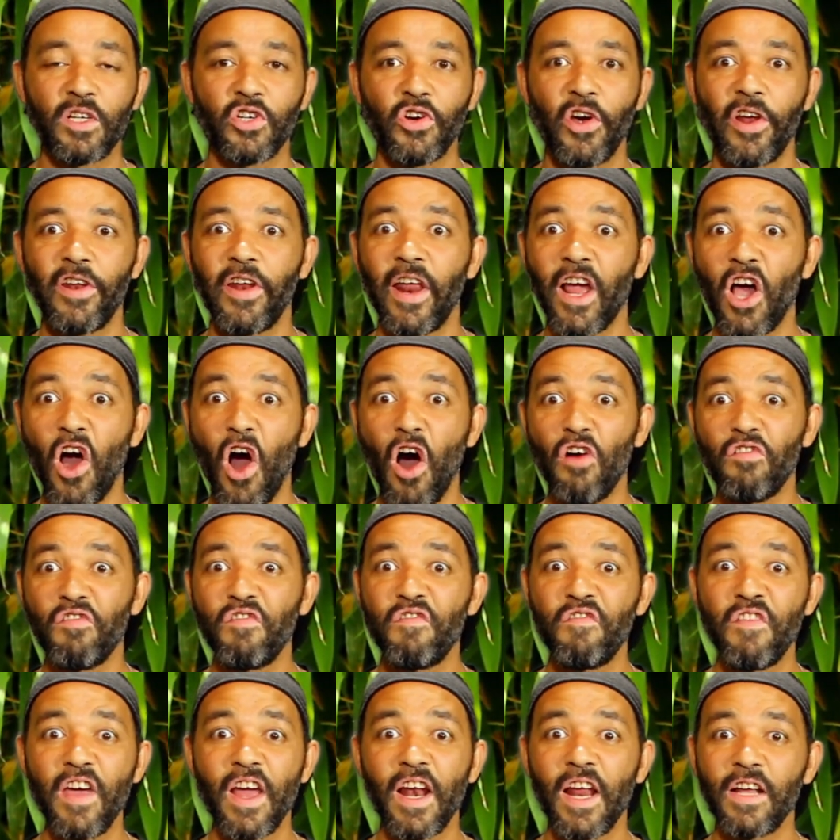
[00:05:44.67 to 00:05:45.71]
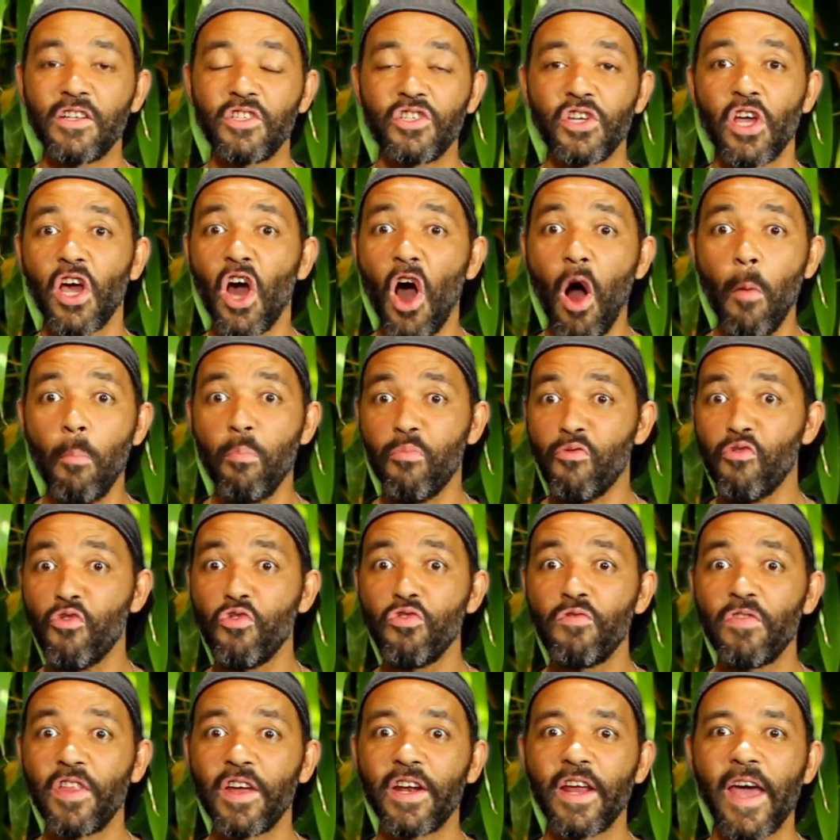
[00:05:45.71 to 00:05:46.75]
been trained in can't feel it, so you can't
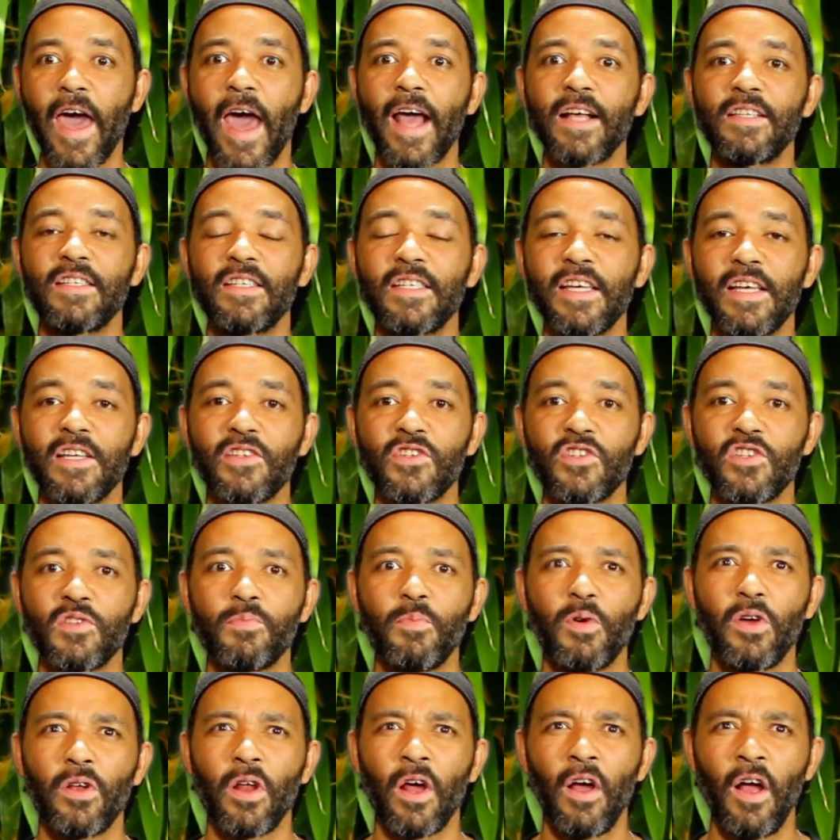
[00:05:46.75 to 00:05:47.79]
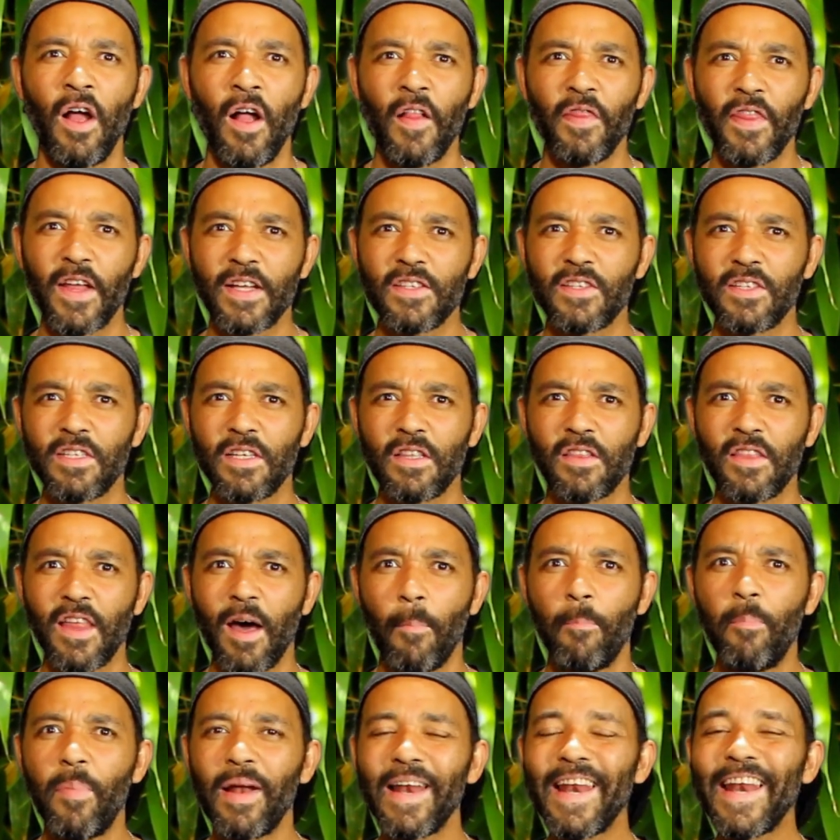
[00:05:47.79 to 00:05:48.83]
prove that it exists. But
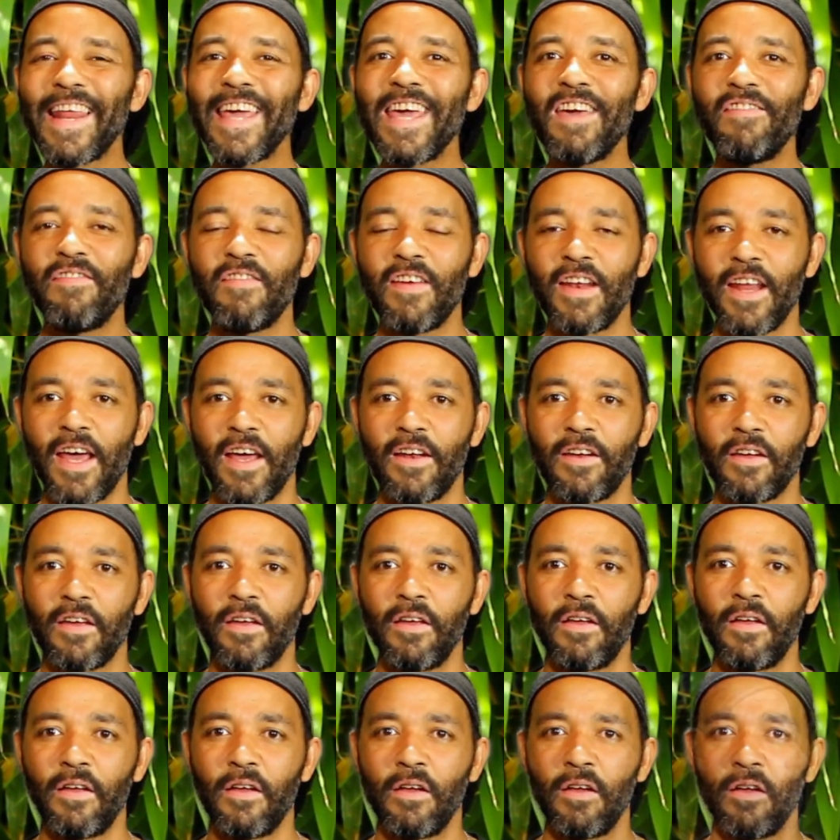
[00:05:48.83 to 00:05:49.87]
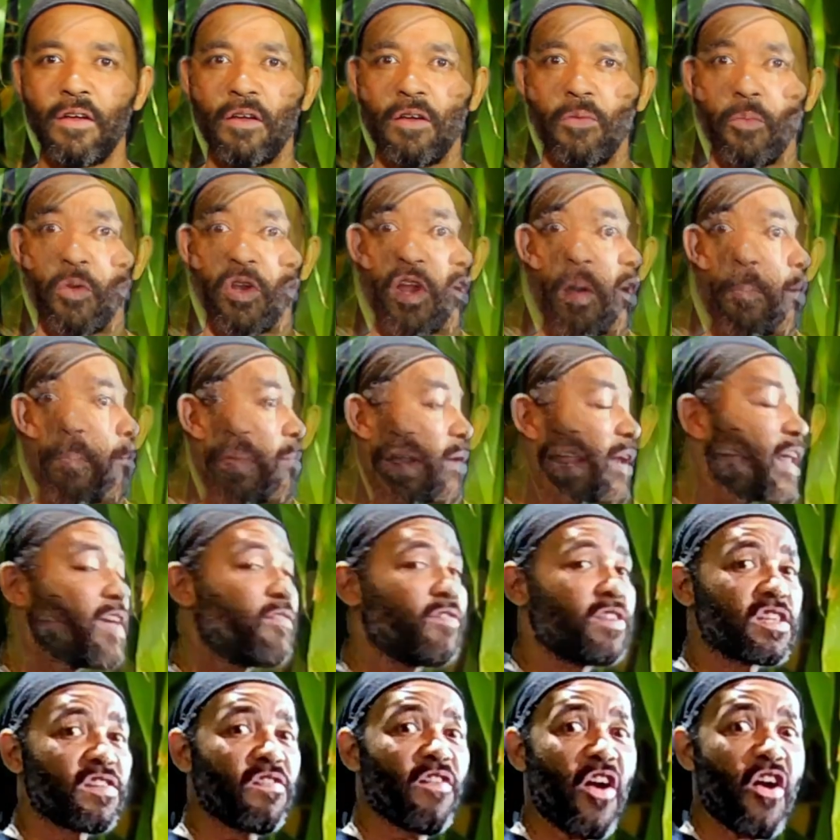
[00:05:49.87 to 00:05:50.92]
that belief in it. I mean, belief
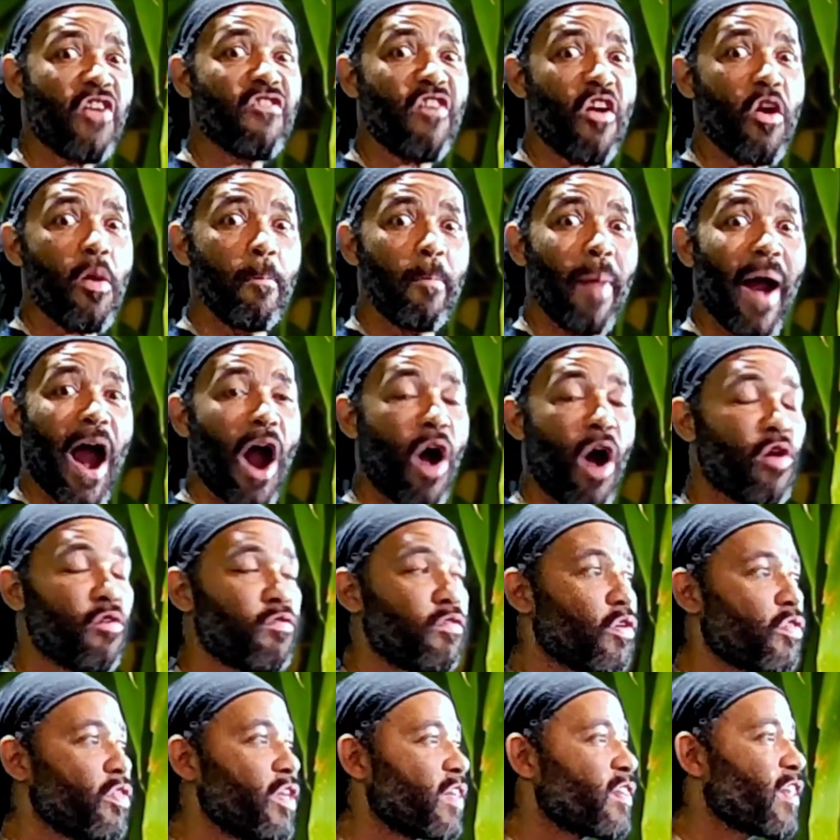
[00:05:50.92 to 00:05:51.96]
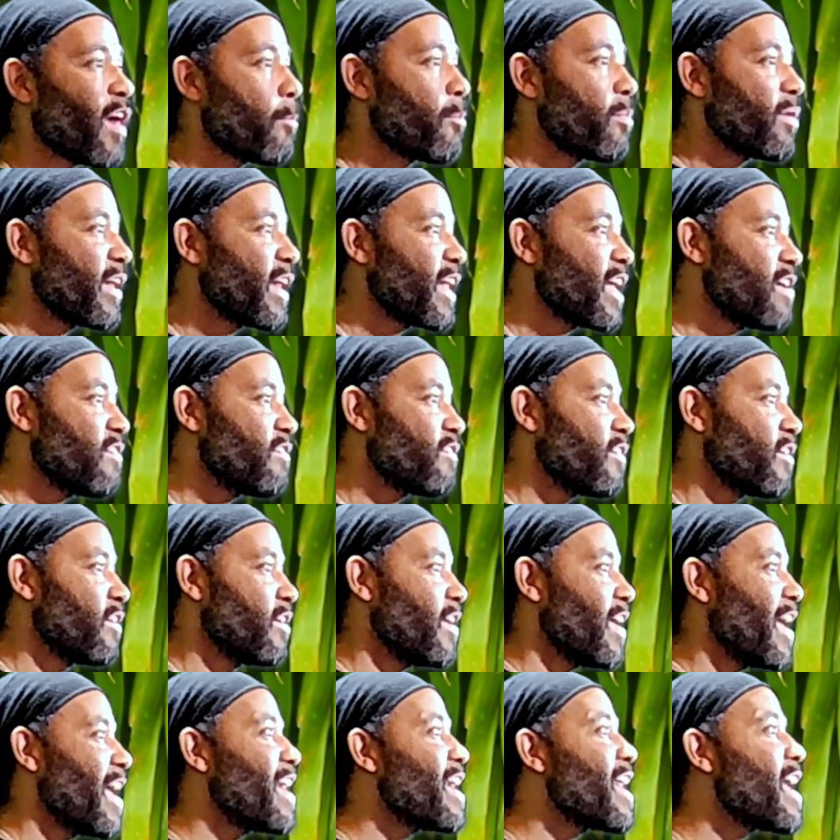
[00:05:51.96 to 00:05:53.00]
is a very, very powerful thing. That belief
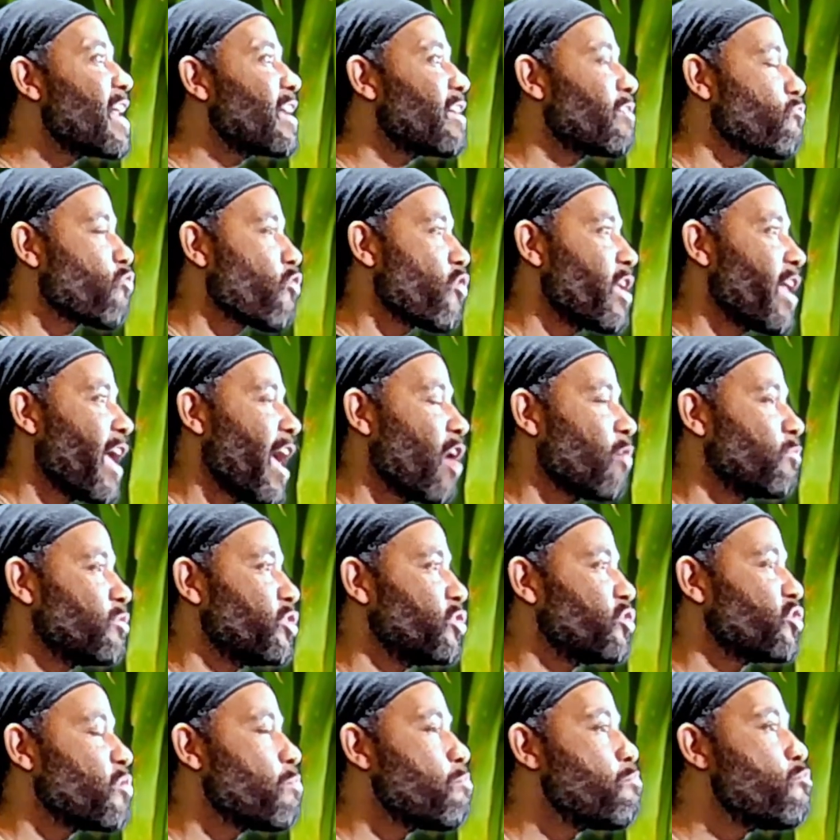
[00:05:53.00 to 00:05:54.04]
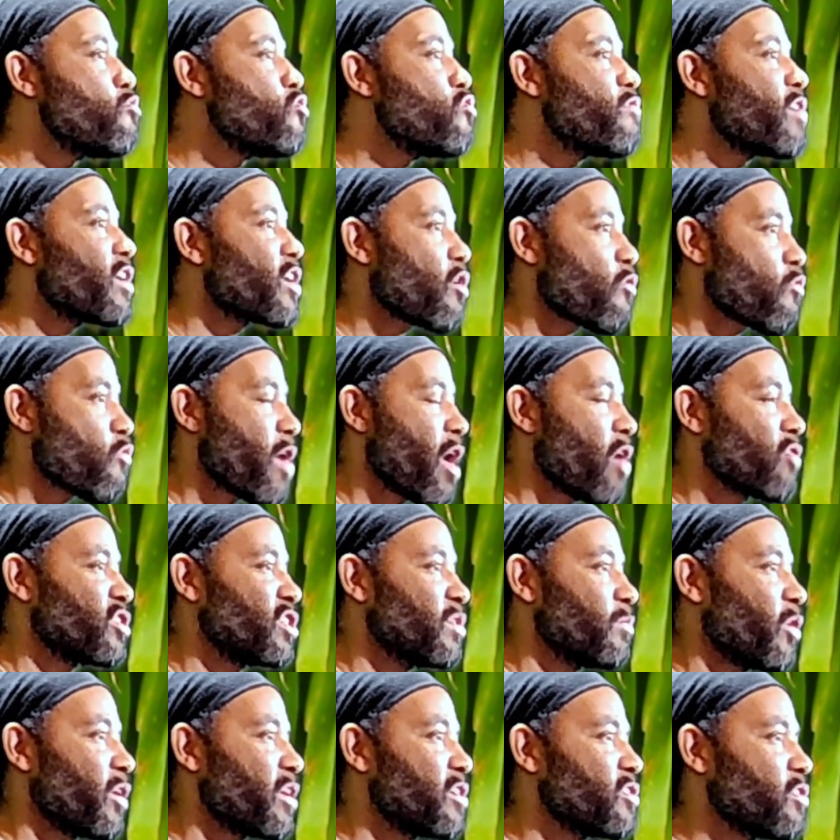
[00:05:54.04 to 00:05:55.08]
in it really helps you to move it around your
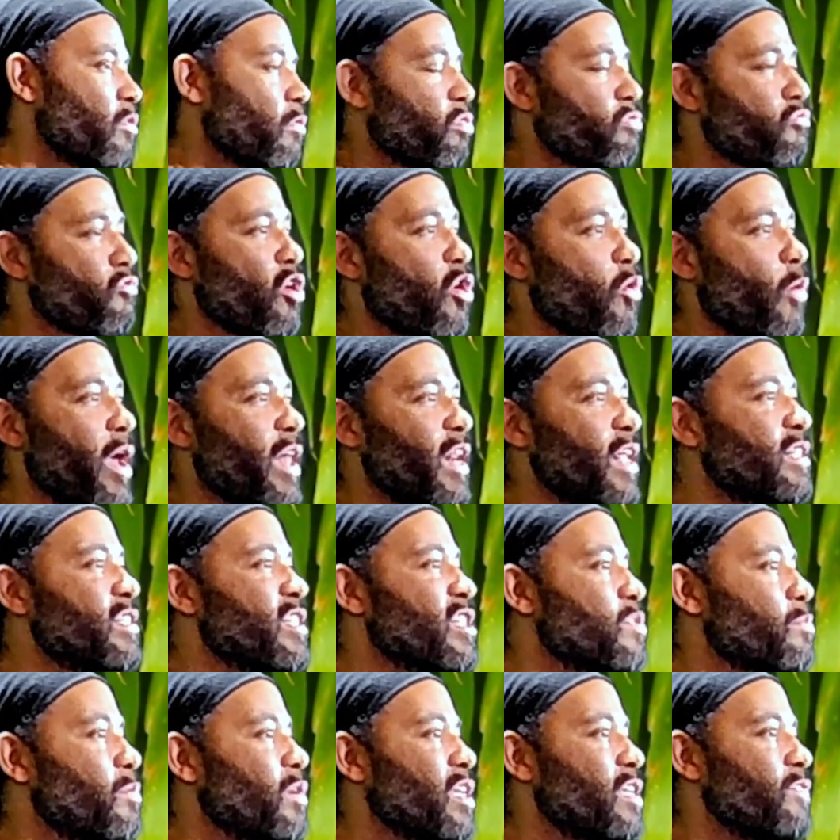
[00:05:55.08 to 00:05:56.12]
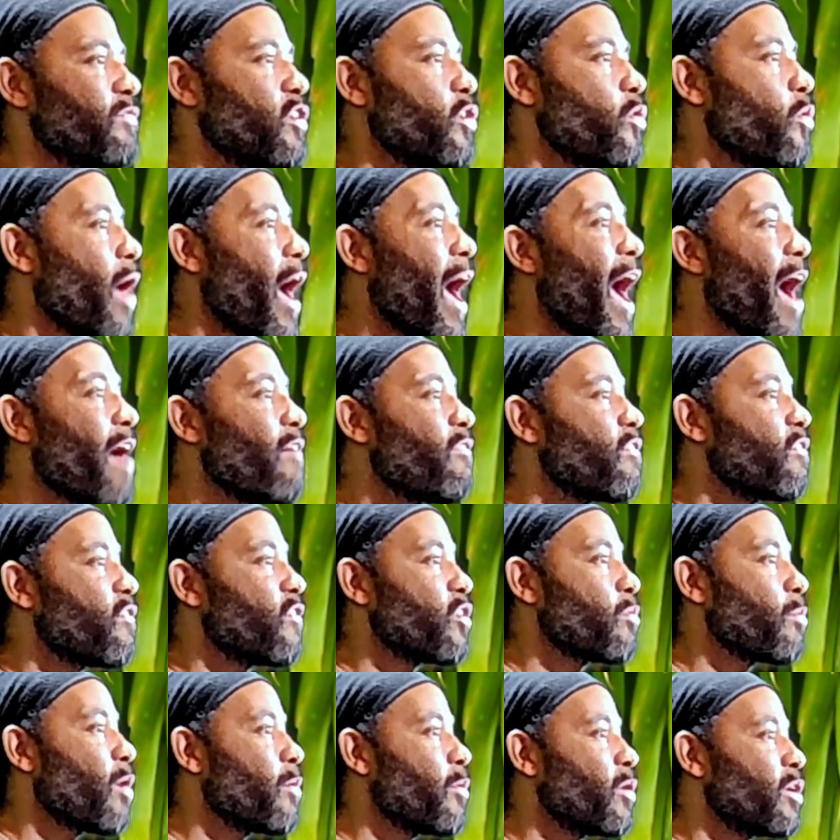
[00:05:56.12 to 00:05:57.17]
body. So throw away any disbelief you have for a
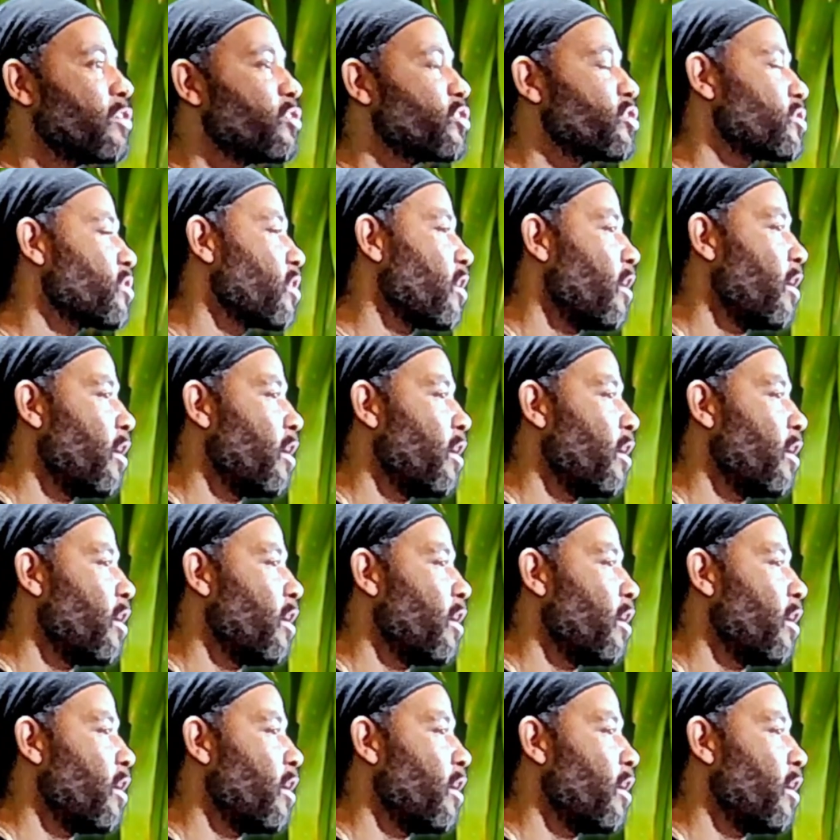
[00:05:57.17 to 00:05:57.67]
moment and just